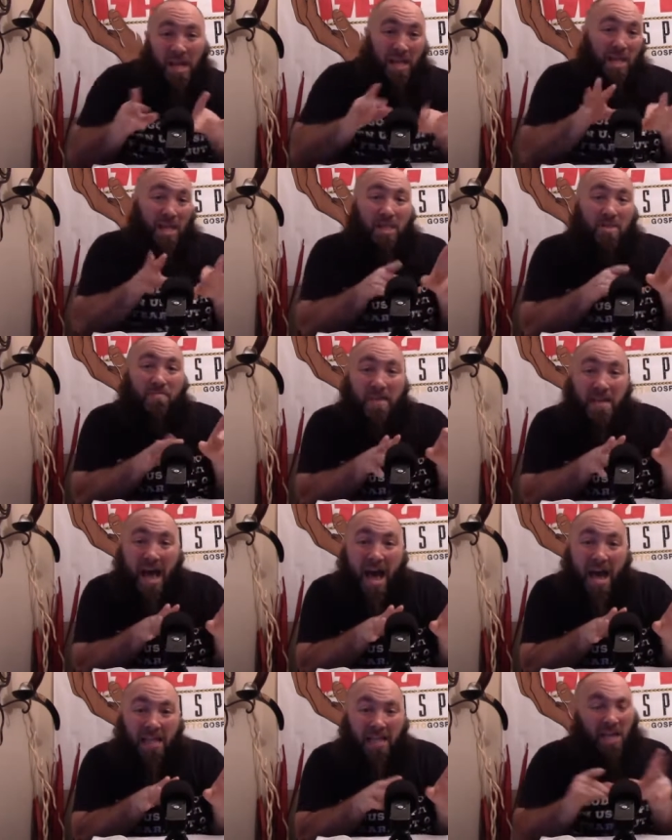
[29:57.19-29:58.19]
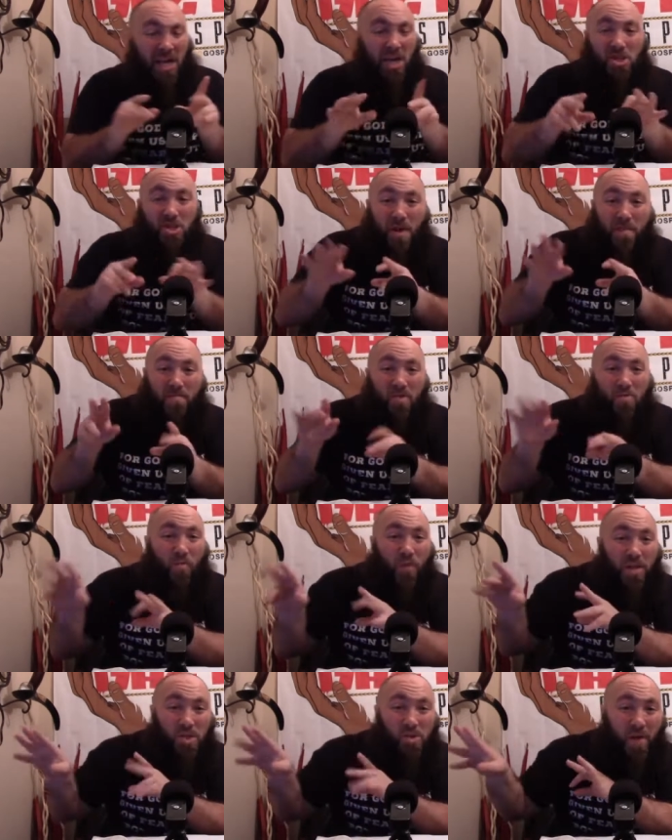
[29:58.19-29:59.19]
the Illuminati, some new
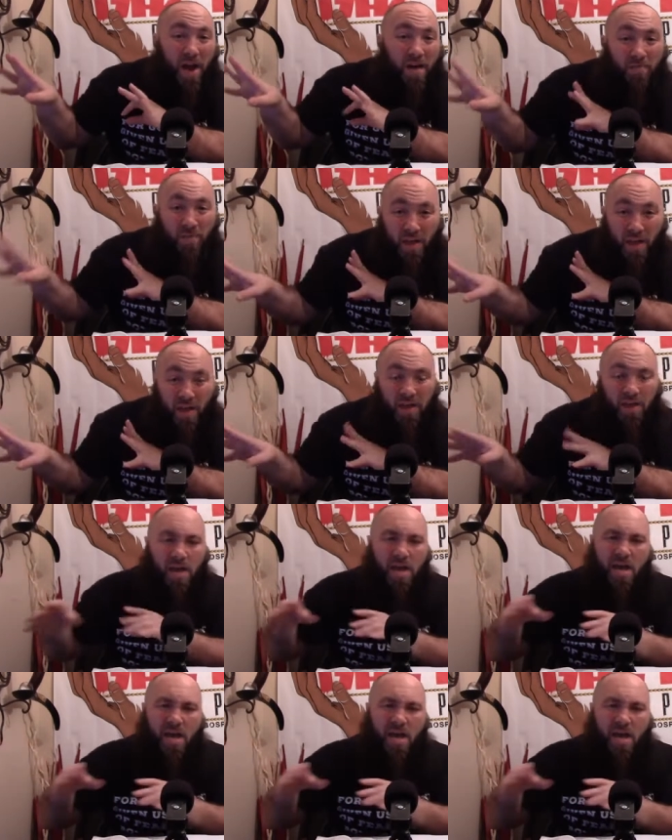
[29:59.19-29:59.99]
witchcraft thing.